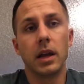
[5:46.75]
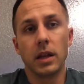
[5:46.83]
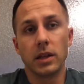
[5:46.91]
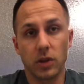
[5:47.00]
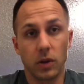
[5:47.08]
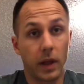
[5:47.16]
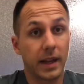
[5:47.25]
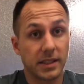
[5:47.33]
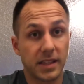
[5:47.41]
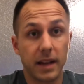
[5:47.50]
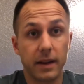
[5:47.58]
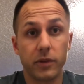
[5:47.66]
so like I
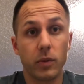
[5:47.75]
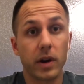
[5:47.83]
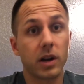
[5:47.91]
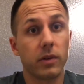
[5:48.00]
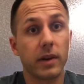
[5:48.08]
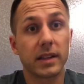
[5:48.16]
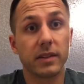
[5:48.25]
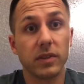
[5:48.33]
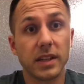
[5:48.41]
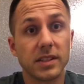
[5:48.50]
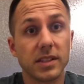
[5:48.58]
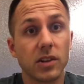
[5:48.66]
said, if you wear corrective
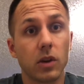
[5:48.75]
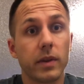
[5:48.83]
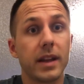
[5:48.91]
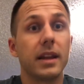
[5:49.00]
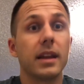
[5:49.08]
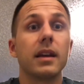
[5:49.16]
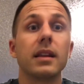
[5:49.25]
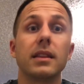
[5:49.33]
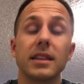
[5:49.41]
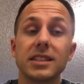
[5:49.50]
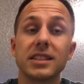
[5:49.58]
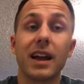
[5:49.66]
lenses already,
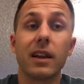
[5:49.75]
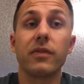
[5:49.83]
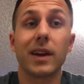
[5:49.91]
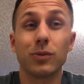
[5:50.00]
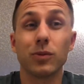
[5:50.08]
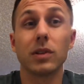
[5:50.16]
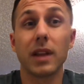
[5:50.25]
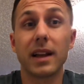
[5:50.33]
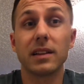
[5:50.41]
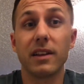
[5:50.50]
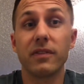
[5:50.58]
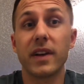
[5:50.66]
this side effect will
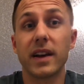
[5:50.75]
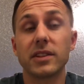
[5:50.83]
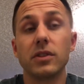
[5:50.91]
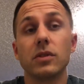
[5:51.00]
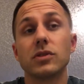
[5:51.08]
likely affect you.